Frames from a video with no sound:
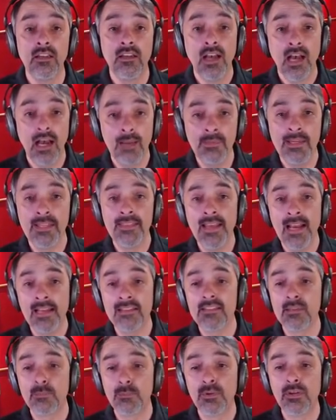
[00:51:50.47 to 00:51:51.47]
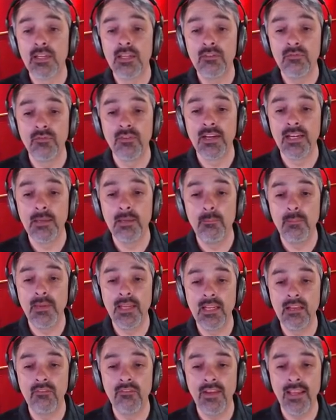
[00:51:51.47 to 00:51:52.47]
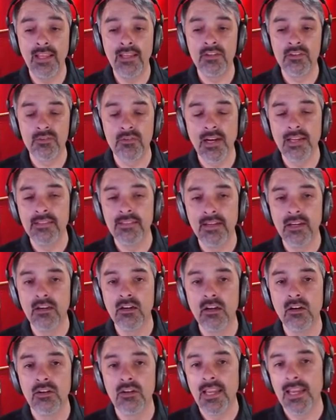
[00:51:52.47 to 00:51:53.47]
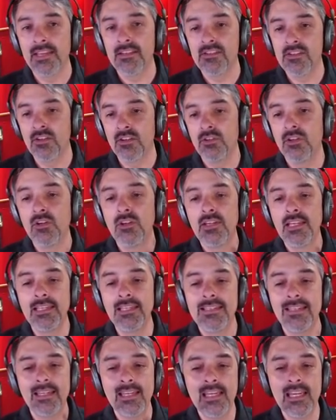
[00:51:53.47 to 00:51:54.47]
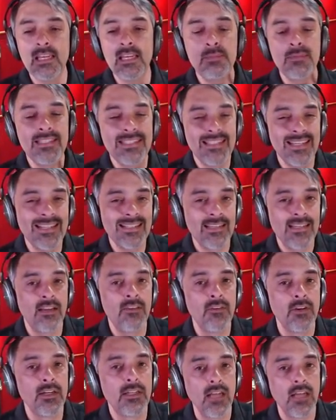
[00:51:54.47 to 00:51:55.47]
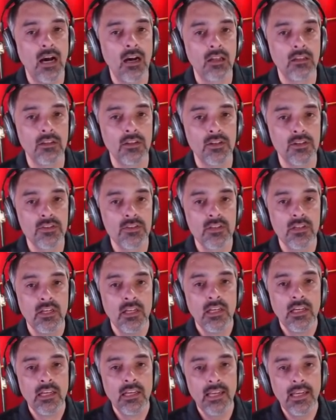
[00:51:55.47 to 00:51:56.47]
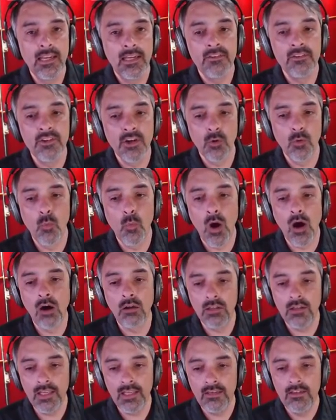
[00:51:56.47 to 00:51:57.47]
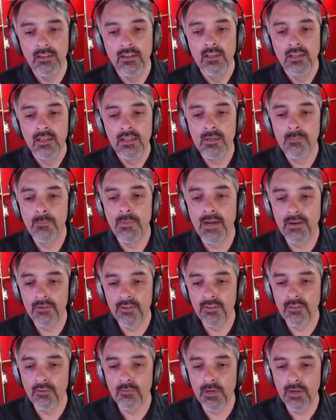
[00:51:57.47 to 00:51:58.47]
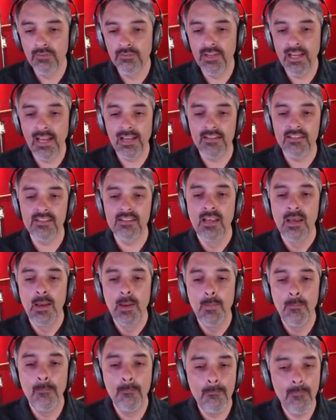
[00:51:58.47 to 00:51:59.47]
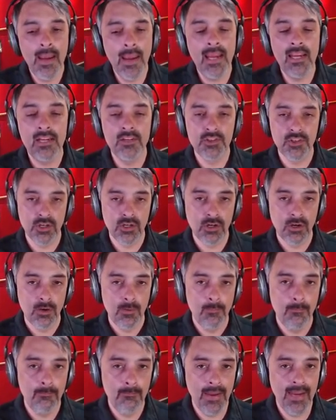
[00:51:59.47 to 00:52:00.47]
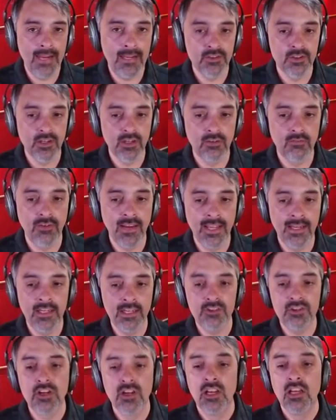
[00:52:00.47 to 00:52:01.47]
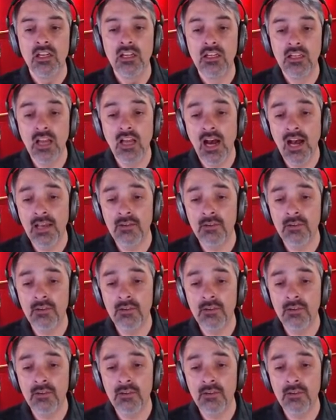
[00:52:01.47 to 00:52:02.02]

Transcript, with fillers: I mean, that's a pretty freaking big advantage right there. Okay, so you get to keep six hundred dollars in your wallet compared to the Rift S. Major, major advantage. God